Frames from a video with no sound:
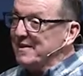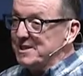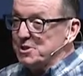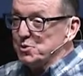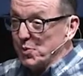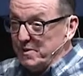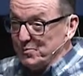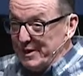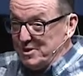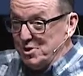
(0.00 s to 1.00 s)
This is
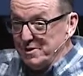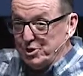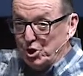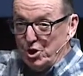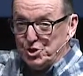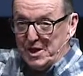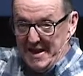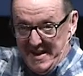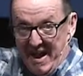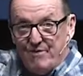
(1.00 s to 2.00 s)
written to the church
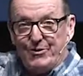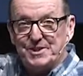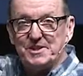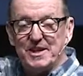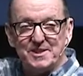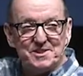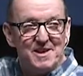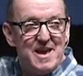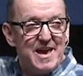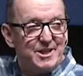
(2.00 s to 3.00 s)
in Ephesus,
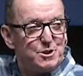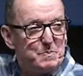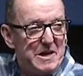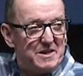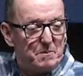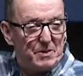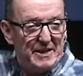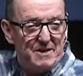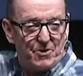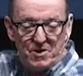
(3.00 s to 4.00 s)
and he's speaking to
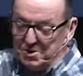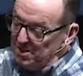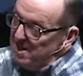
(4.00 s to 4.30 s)
believers.